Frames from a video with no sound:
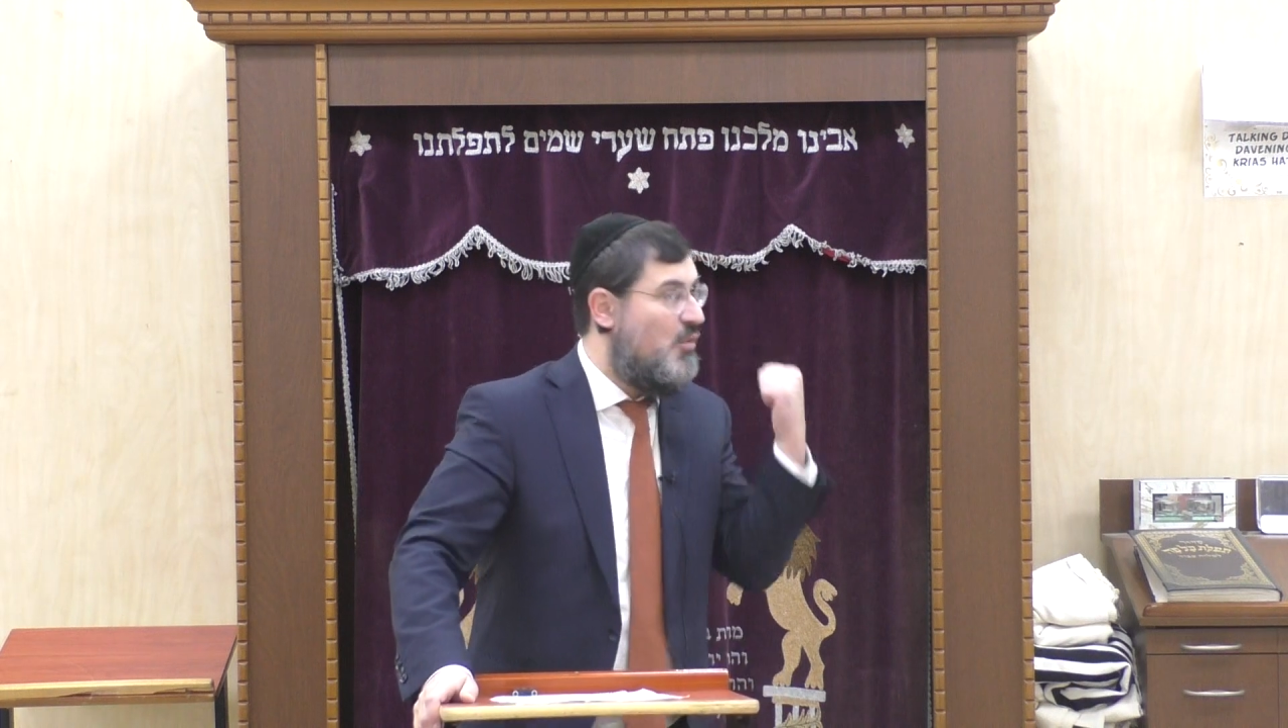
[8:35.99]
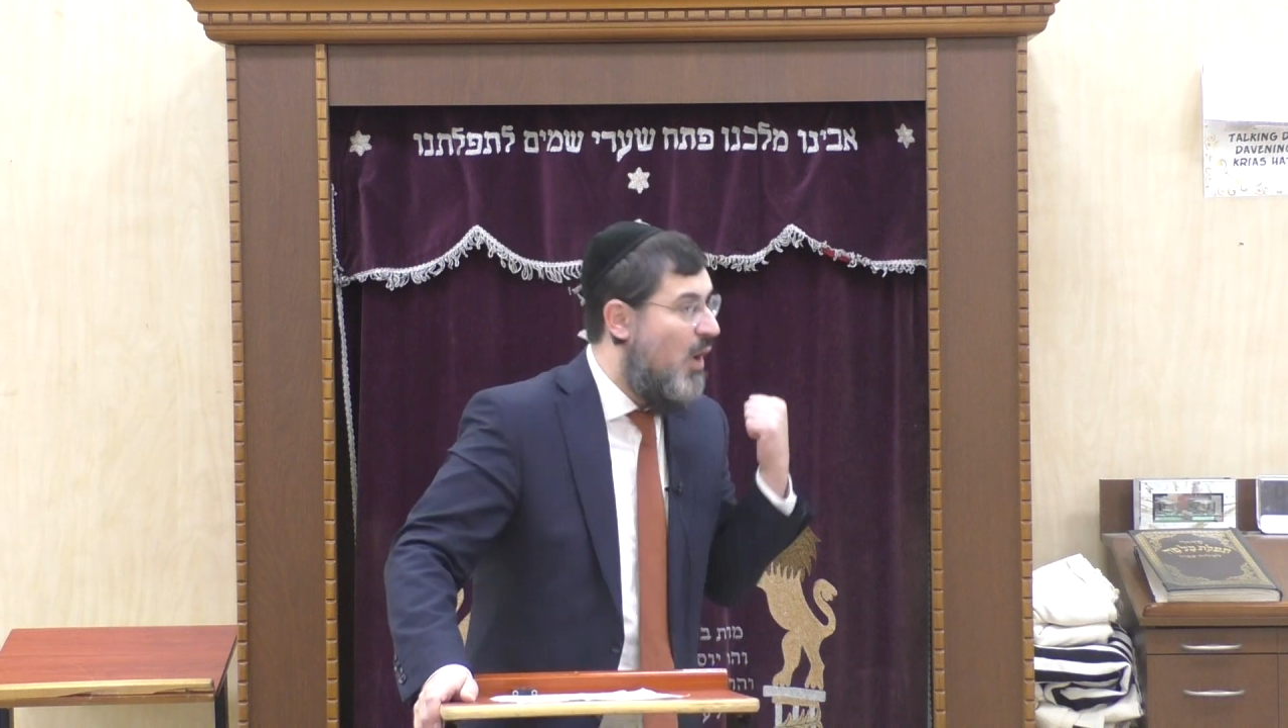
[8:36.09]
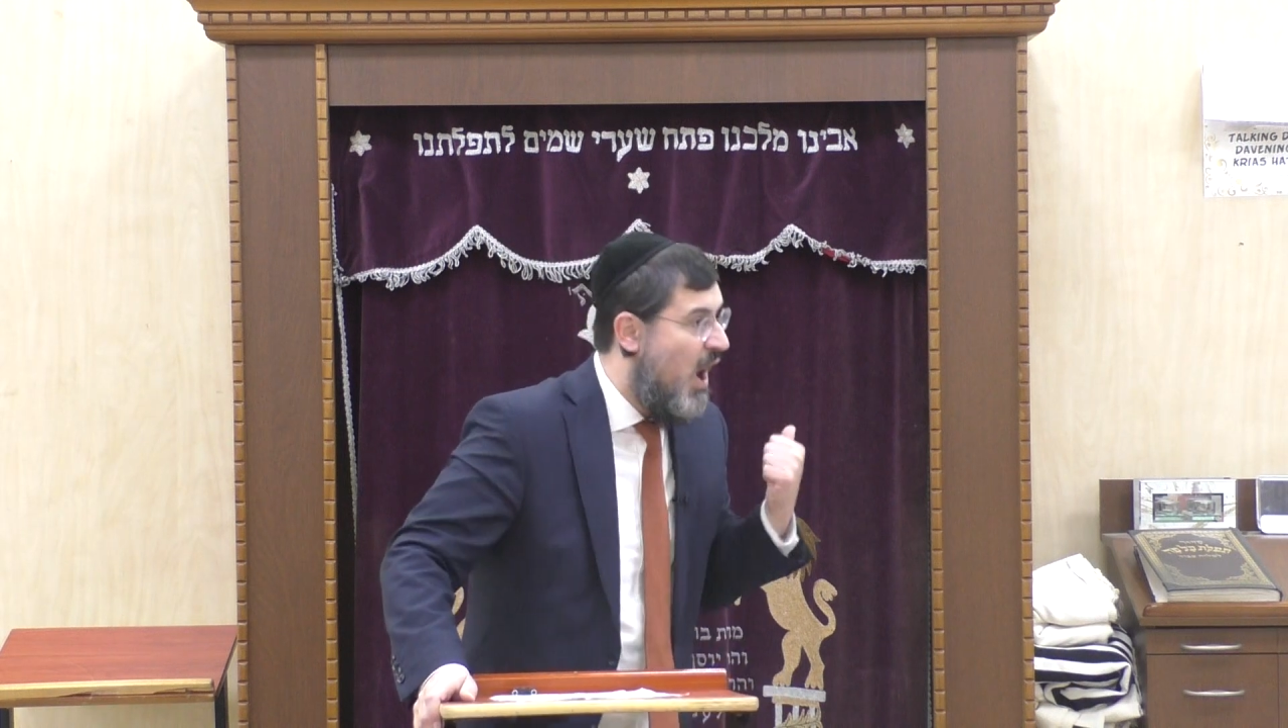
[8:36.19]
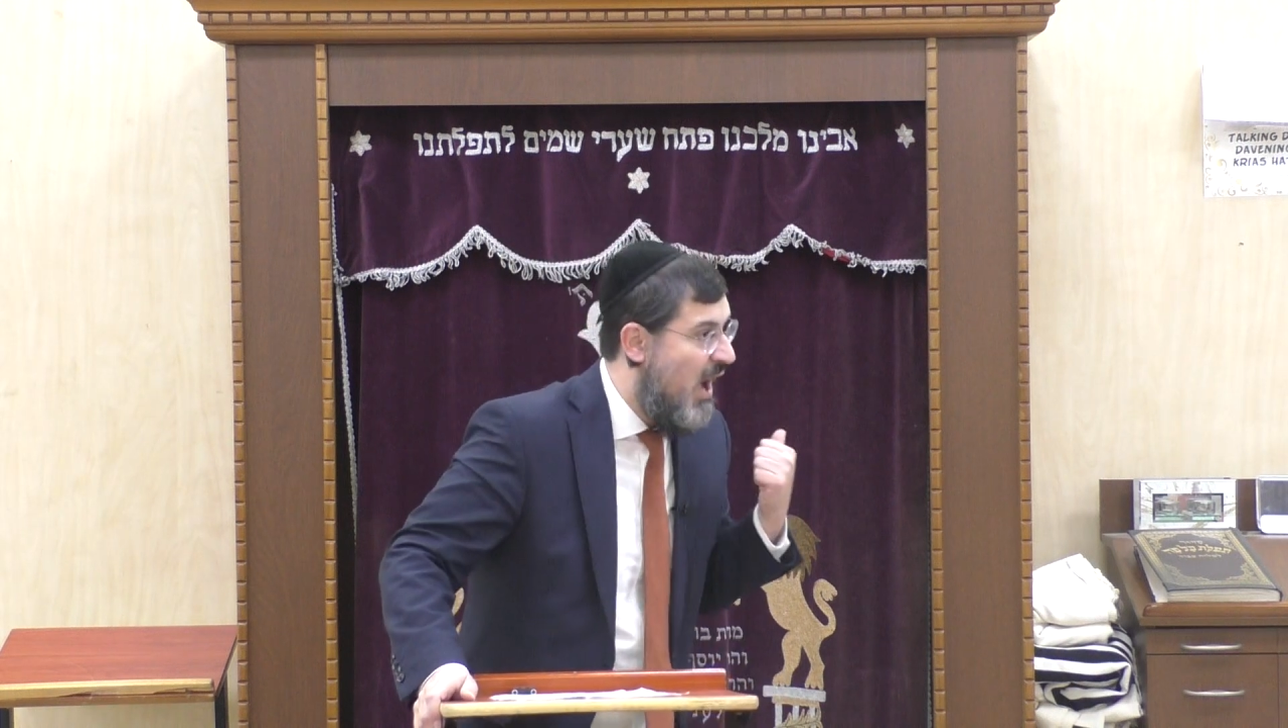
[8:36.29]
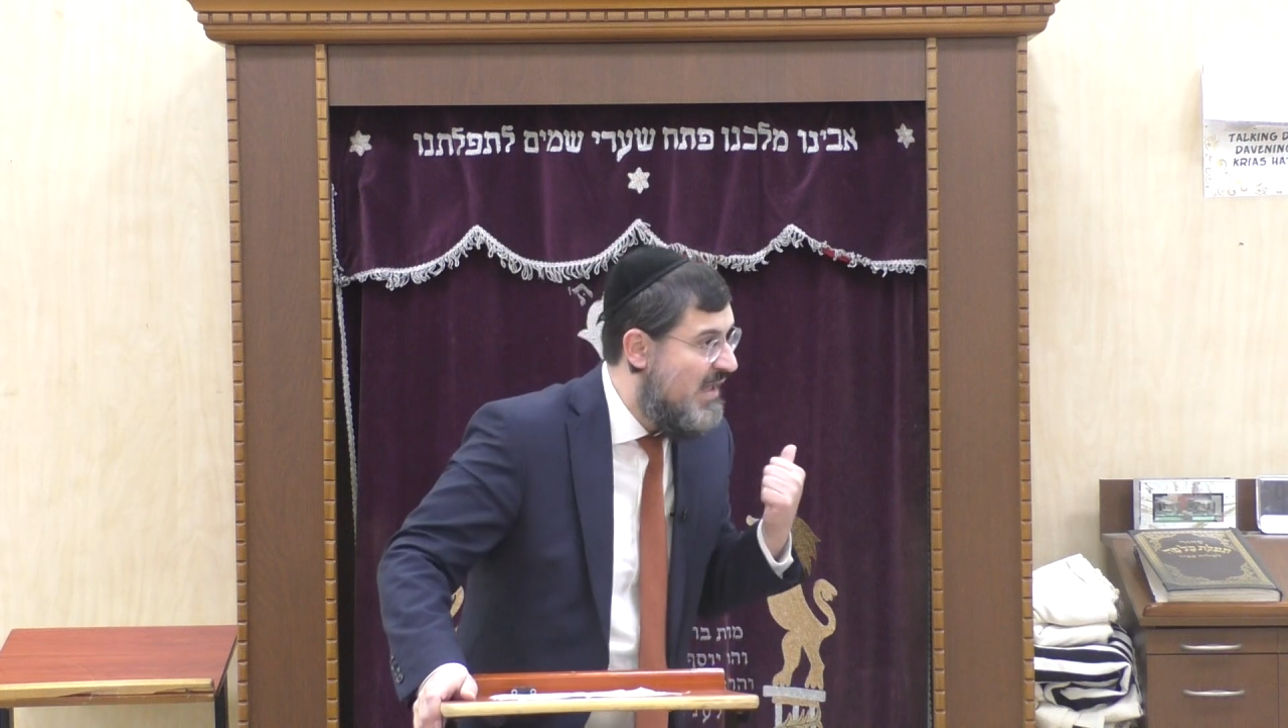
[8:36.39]

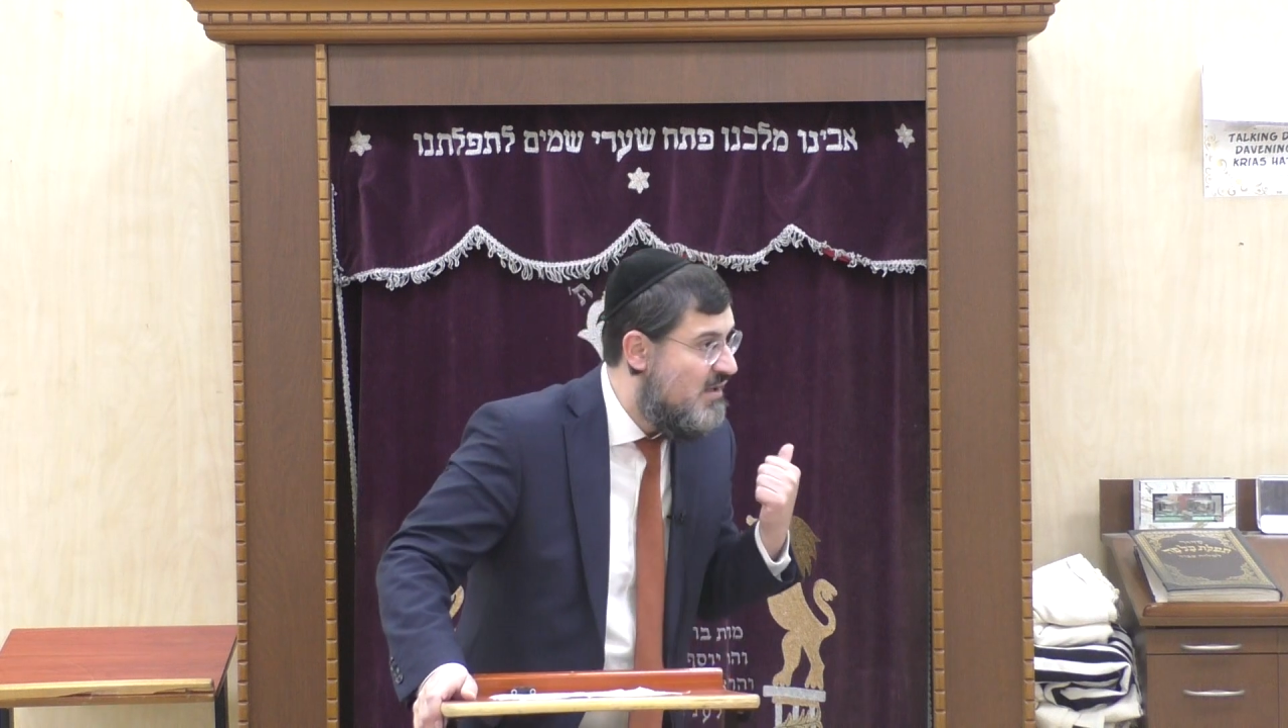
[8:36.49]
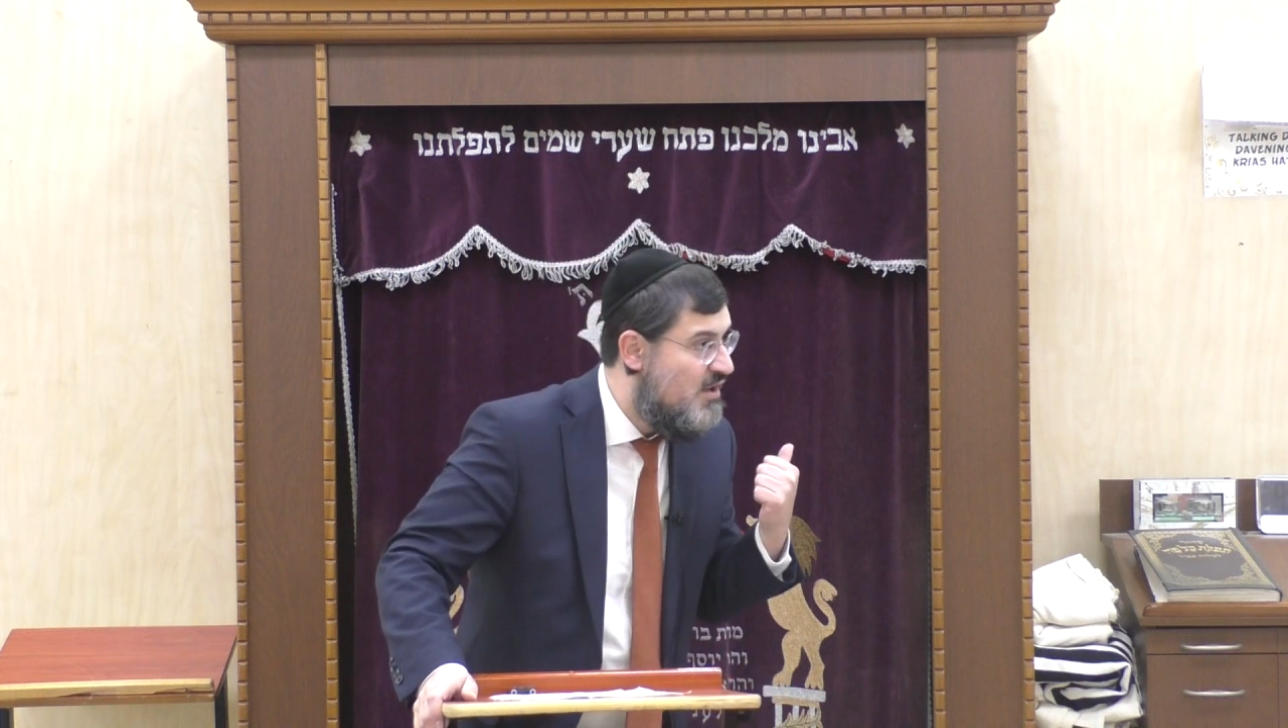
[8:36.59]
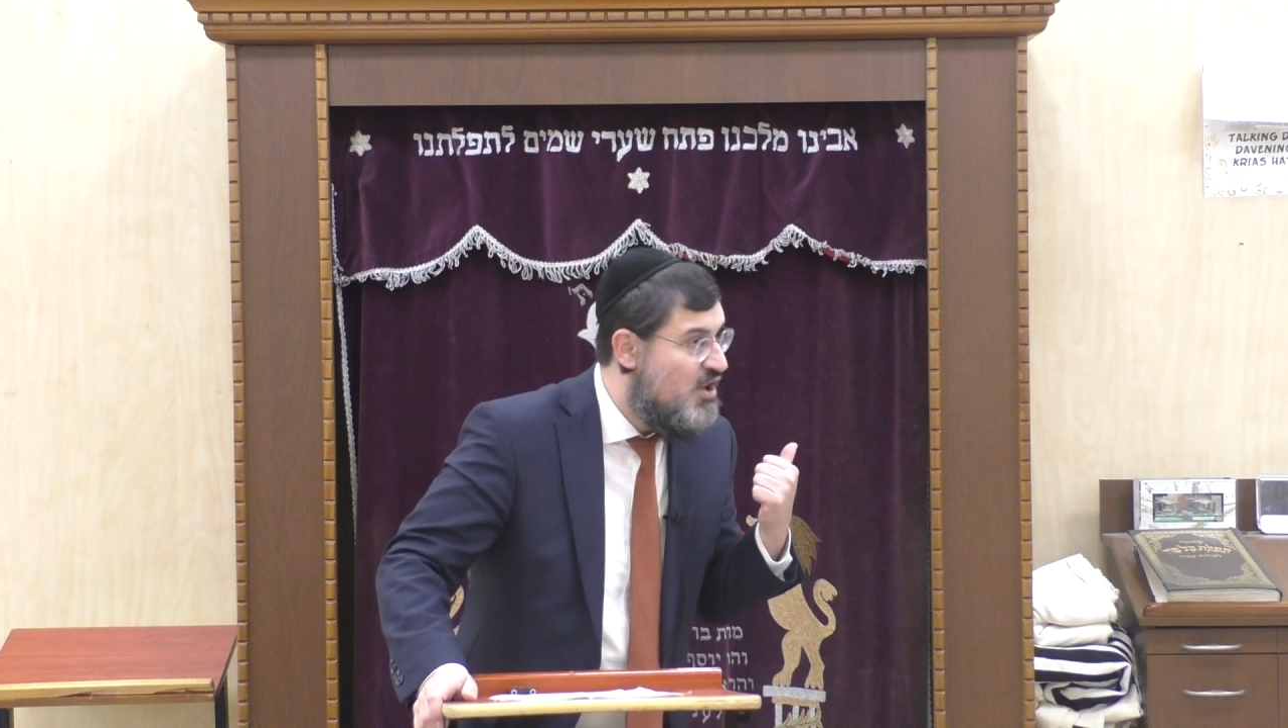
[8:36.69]
Why?